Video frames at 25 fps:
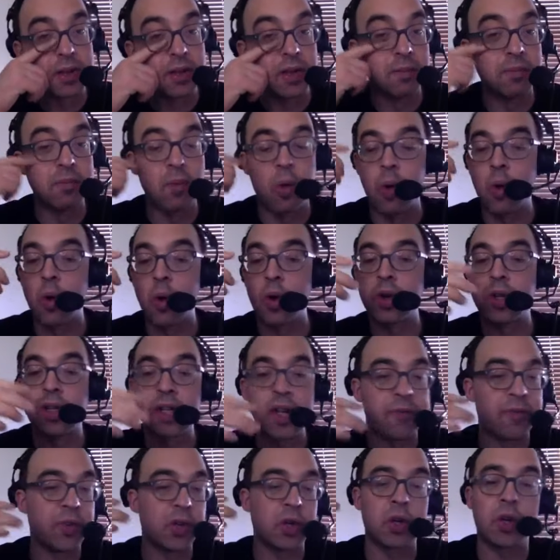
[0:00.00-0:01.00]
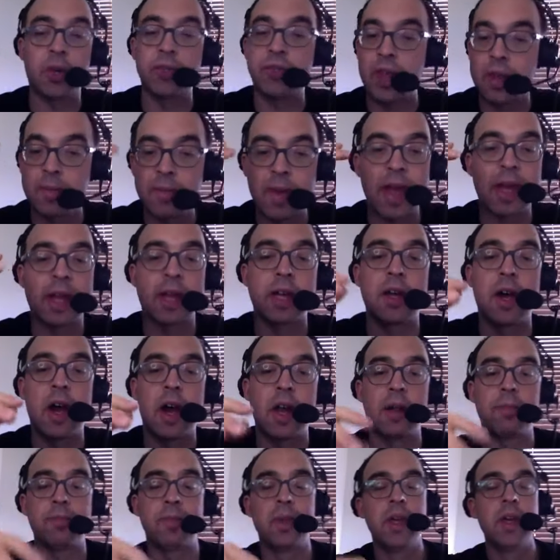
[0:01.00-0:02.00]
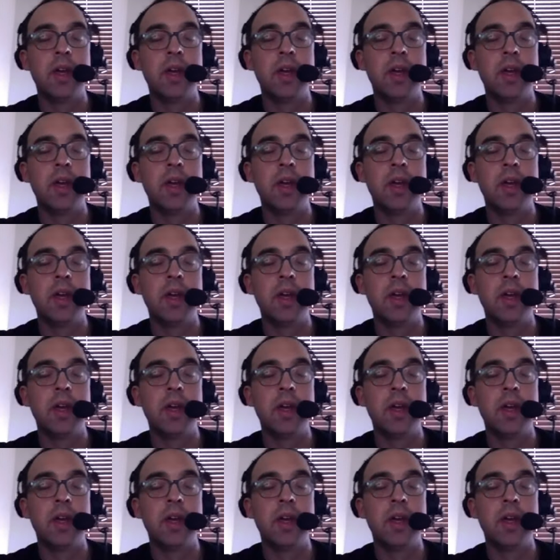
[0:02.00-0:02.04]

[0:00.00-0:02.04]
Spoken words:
the more difficult they make it on him,